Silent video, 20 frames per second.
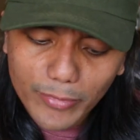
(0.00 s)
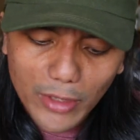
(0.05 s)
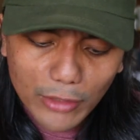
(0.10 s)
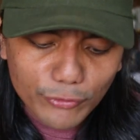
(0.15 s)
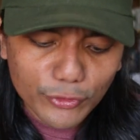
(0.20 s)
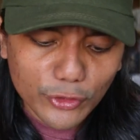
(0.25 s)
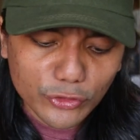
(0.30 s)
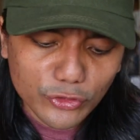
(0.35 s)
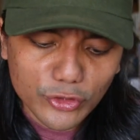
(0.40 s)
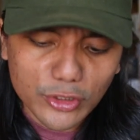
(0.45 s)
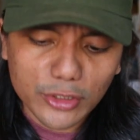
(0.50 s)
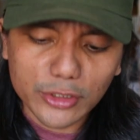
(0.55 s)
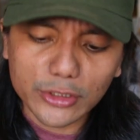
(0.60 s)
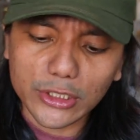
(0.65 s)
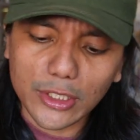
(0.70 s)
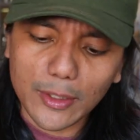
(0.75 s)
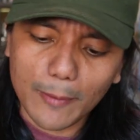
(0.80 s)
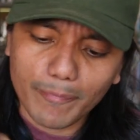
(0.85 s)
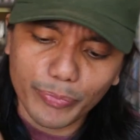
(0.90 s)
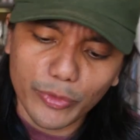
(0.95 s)

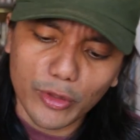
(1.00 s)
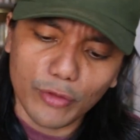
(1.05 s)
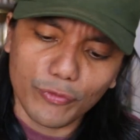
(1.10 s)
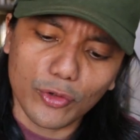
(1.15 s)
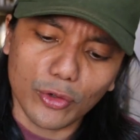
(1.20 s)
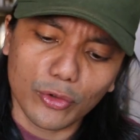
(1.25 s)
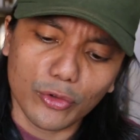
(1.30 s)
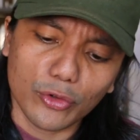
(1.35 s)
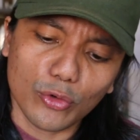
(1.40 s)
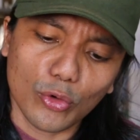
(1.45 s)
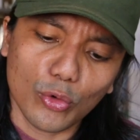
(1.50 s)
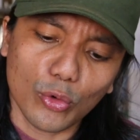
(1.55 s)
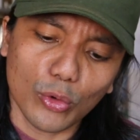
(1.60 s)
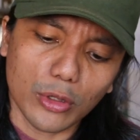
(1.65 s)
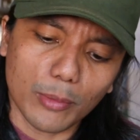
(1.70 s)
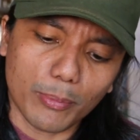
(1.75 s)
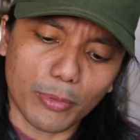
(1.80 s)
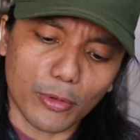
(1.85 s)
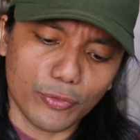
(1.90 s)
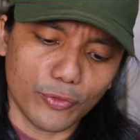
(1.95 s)
Unfortunately, if you're going to
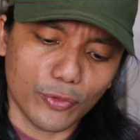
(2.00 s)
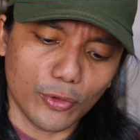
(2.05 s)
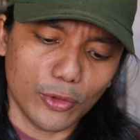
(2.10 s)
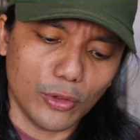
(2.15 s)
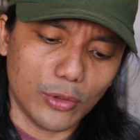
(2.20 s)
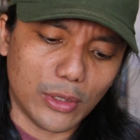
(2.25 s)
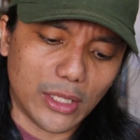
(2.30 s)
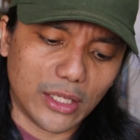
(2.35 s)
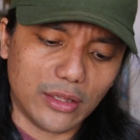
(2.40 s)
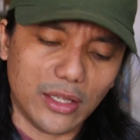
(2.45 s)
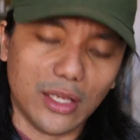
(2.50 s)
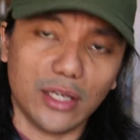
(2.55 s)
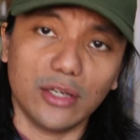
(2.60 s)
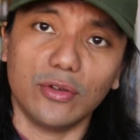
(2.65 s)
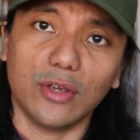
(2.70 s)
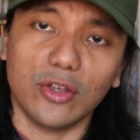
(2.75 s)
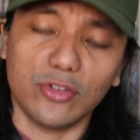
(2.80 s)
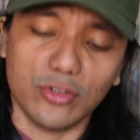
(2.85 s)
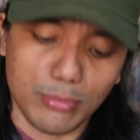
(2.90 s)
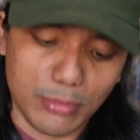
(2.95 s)
hold a portfolio like the
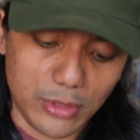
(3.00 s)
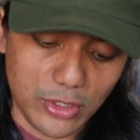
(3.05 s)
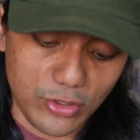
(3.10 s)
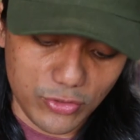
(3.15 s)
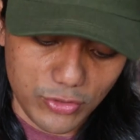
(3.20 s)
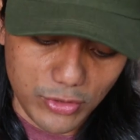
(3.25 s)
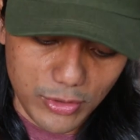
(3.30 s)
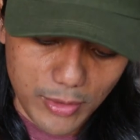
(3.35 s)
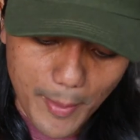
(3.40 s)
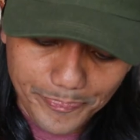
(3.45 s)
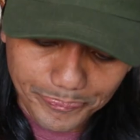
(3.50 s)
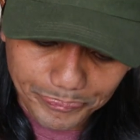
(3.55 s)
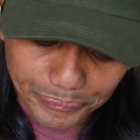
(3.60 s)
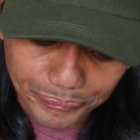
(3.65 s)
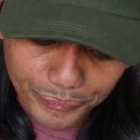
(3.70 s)
Education Ministry,